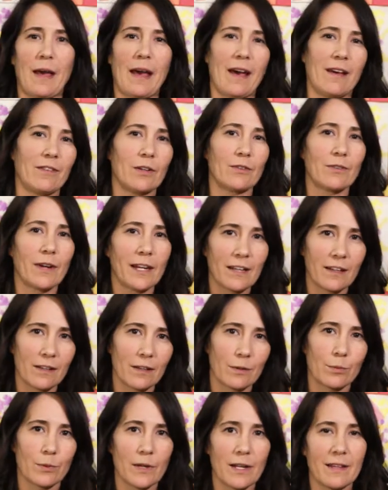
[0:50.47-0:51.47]
have
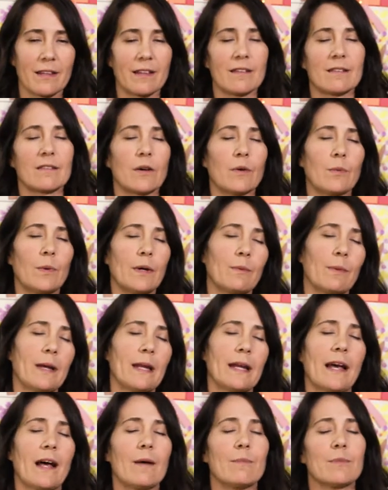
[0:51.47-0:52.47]
irregular breathing. So one
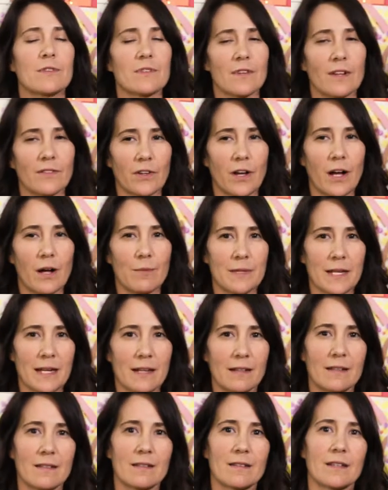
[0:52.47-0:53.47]
way to help yourself calm
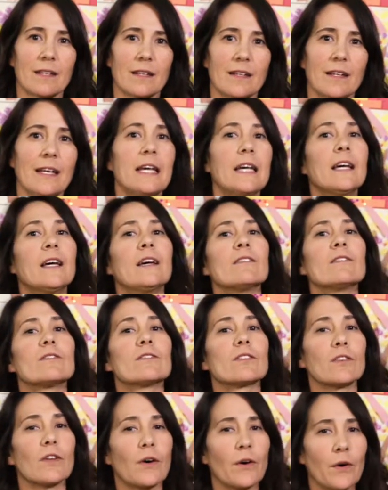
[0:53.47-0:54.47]
down is to
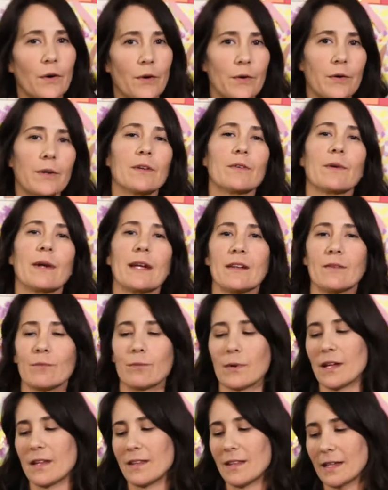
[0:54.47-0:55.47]
slow your rate of
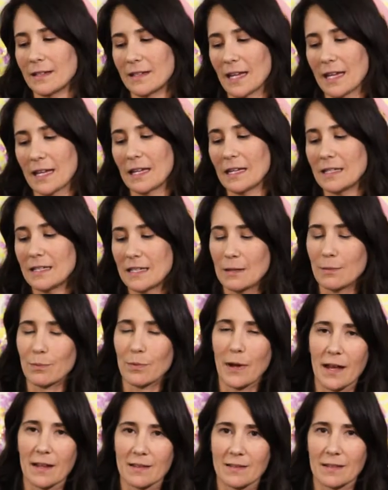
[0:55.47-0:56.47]
breathing, taking deep
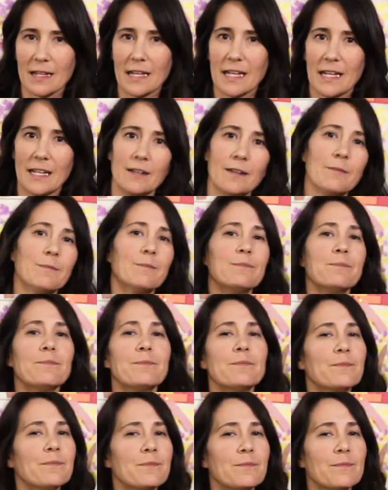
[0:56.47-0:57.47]
breaths in
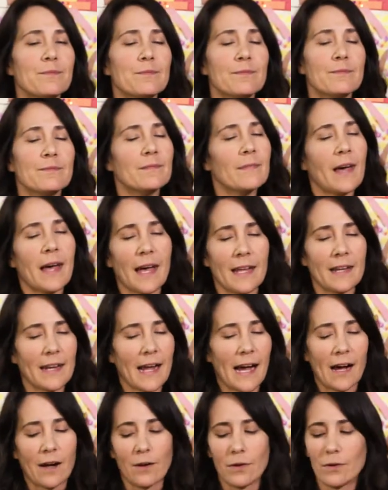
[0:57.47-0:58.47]
and
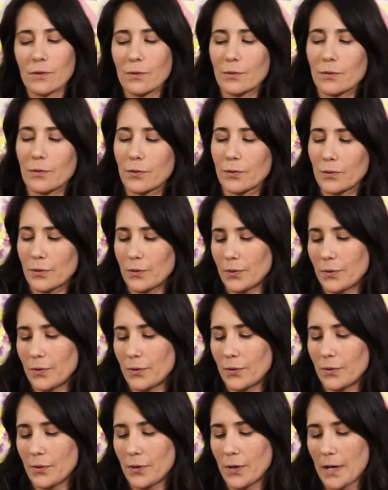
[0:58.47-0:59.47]
out.
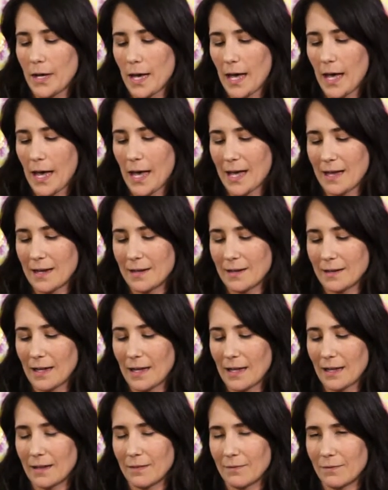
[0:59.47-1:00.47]
And
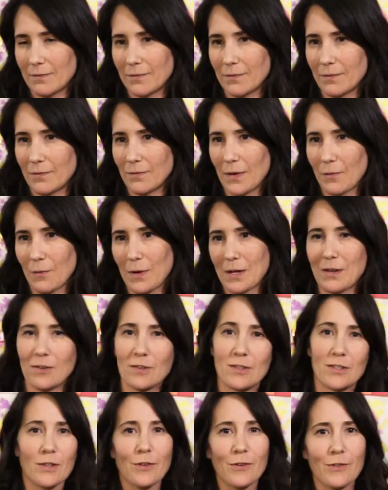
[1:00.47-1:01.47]
it, when you
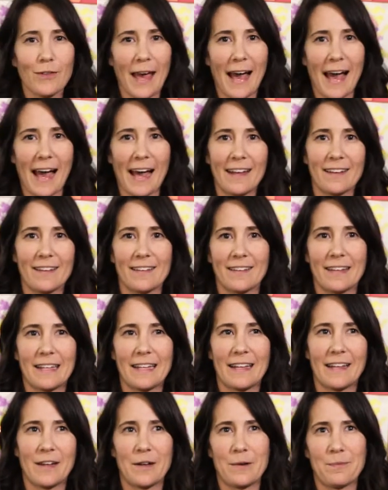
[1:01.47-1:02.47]
do that,
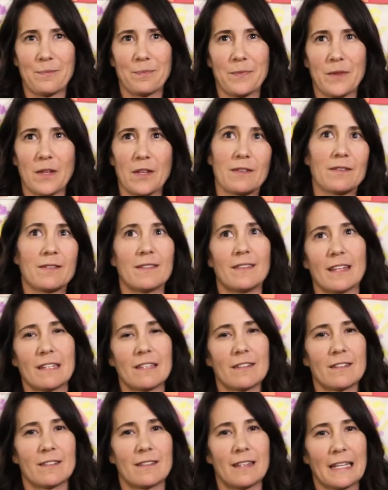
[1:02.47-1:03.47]
um, you, the,
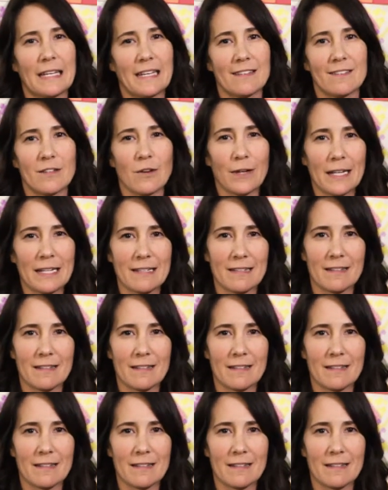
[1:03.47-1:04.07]
the kids don't get